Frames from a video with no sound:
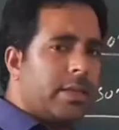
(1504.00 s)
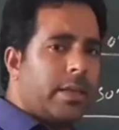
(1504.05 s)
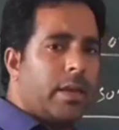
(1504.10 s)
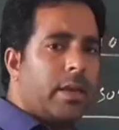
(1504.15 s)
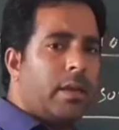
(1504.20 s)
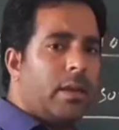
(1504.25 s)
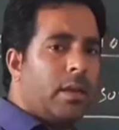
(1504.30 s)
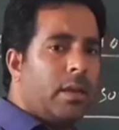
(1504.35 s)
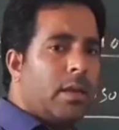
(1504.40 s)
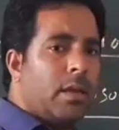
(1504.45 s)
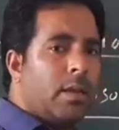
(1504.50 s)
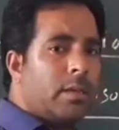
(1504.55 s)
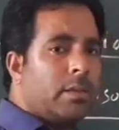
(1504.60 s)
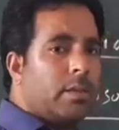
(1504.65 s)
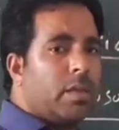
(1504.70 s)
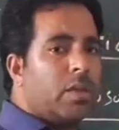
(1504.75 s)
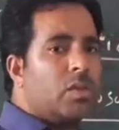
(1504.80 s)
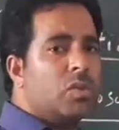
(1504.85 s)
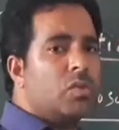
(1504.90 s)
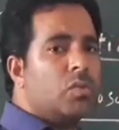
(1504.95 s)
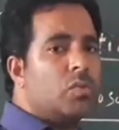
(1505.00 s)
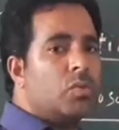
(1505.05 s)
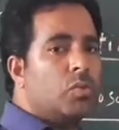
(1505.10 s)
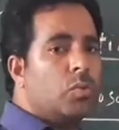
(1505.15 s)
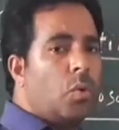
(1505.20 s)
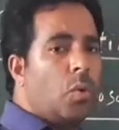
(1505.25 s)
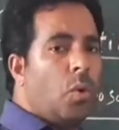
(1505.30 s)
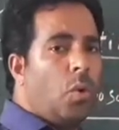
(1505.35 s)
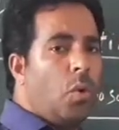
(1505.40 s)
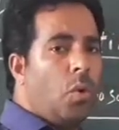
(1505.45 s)
here there is
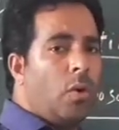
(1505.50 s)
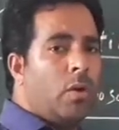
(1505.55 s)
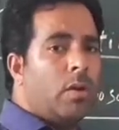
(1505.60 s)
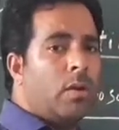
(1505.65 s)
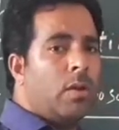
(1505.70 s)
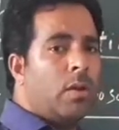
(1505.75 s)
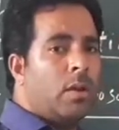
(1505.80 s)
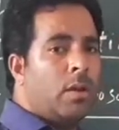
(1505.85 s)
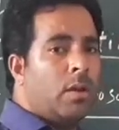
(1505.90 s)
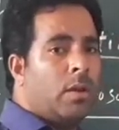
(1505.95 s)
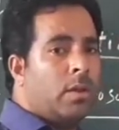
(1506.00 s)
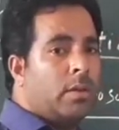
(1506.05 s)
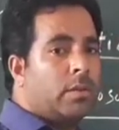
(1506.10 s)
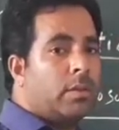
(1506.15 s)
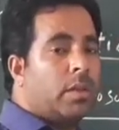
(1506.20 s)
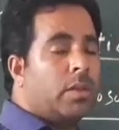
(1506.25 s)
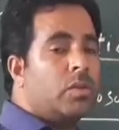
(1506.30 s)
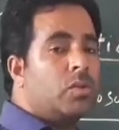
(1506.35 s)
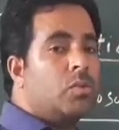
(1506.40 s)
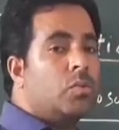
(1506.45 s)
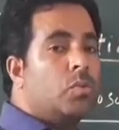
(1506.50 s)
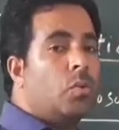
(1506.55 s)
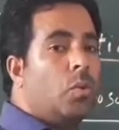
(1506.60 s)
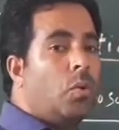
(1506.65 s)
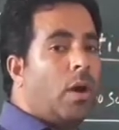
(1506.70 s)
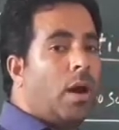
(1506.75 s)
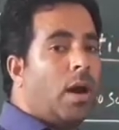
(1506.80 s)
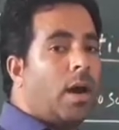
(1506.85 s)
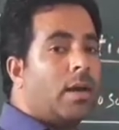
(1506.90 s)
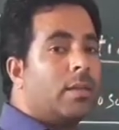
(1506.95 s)

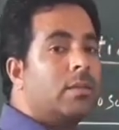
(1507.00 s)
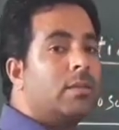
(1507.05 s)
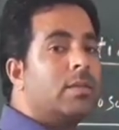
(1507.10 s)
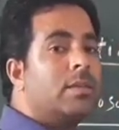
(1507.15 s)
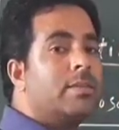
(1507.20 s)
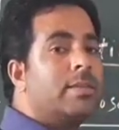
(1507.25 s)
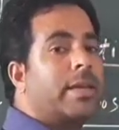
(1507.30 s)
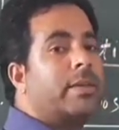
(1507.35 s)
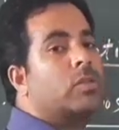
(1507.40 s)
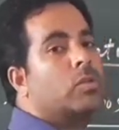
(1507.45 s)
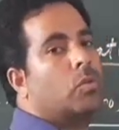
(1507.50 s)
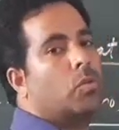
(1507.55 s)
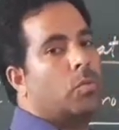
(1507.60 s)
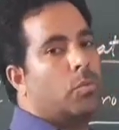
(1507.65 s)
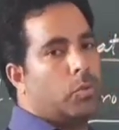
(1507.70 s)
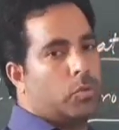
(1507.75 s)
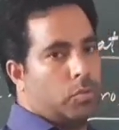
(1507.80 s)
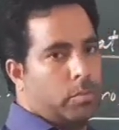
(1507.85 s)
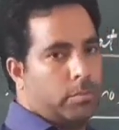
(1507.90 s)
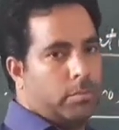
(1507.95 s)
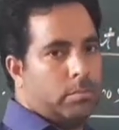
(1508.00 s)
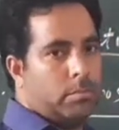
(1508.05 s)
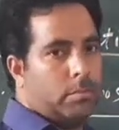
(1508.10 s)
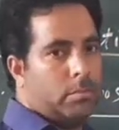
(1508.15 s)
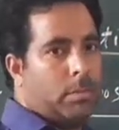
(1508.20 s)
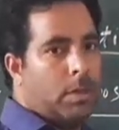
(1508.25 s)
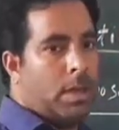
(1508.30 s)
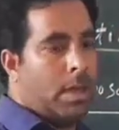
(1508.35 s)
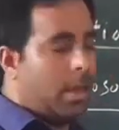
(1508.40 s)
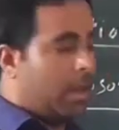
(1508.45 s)
no other sex chromosome.
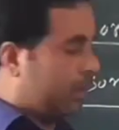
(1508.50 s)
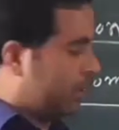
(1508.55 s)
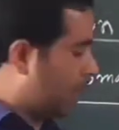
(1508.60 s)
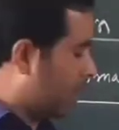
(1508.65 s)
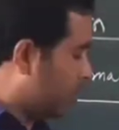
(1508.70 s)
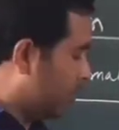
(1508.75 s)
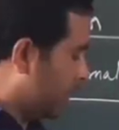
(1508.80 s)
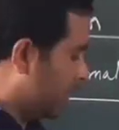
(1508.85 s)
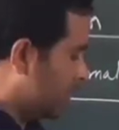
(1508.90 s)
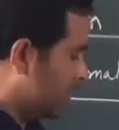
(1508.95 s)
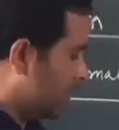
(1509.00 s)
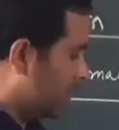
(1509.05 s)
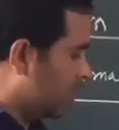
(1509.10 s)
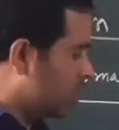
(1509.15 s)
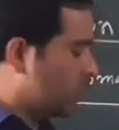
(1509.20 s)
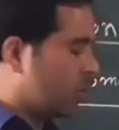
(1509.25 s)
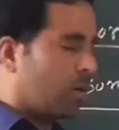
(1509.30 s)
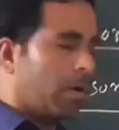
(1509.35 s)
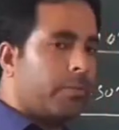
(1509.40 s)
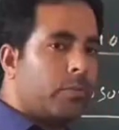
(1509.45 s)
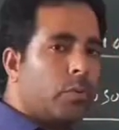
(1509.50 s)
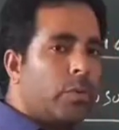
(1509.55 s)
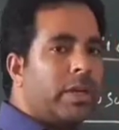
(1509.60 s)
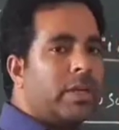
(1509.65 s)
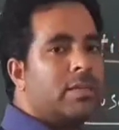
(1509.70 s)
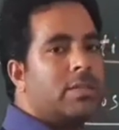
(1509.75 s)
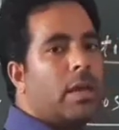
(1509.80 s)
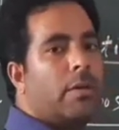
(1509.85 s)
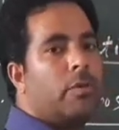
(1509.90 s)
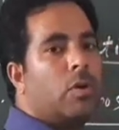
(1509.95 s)
That means instead of 2,
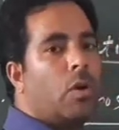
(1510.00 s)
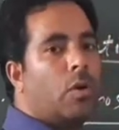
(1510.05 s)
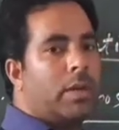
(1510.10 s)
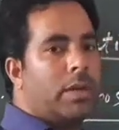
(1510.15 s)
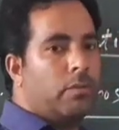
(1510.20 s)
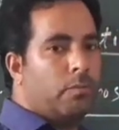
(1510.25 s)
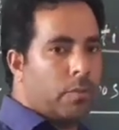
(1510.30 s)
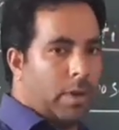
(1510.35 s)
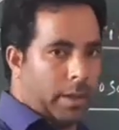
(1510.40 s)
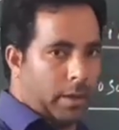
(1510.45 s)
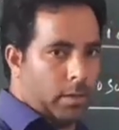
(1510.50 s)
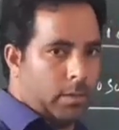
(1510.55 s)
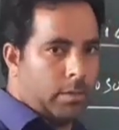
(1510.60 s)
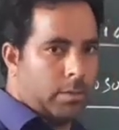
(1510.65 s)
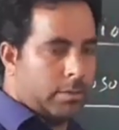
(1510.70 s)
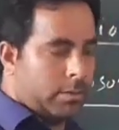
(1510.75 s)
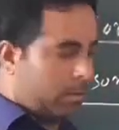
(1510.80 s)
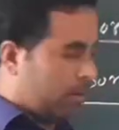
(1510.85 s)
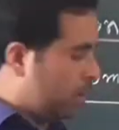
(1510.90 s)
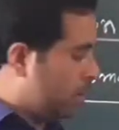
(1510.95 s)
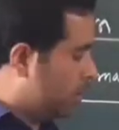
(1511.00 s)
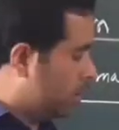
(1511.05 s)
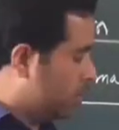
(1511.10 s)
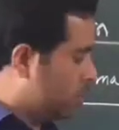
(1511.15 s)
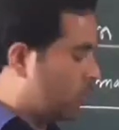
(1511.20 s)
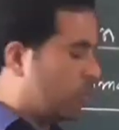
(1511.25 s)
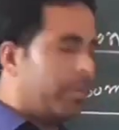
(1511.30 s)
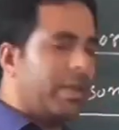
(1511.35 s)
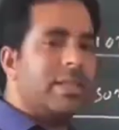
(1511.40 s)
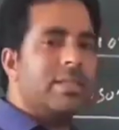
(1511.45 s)
it's having only 1.
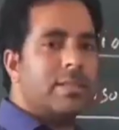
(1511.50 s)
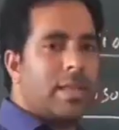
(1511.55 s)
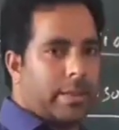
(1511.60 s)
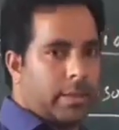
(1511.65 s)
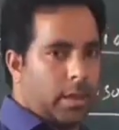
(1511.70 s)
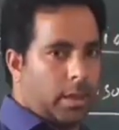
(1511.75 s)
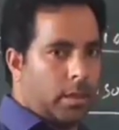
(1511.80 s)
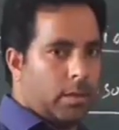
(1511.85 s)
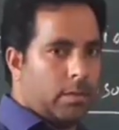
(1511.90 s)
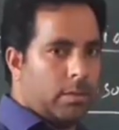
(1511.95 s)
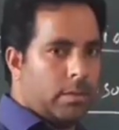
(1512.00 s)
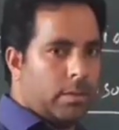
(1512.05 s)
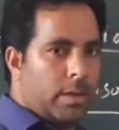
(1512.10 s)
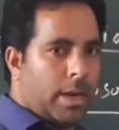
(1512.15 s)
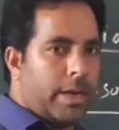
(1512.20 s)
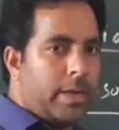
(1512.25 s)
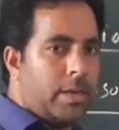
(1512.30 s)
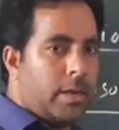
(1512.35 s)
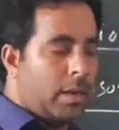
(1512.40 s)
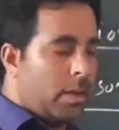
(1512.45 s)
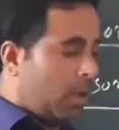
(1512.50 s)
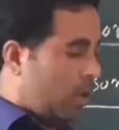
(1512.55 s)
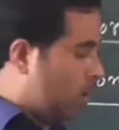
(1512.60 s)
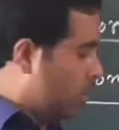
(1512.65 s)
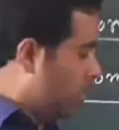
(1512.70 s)
0 means nothing, right?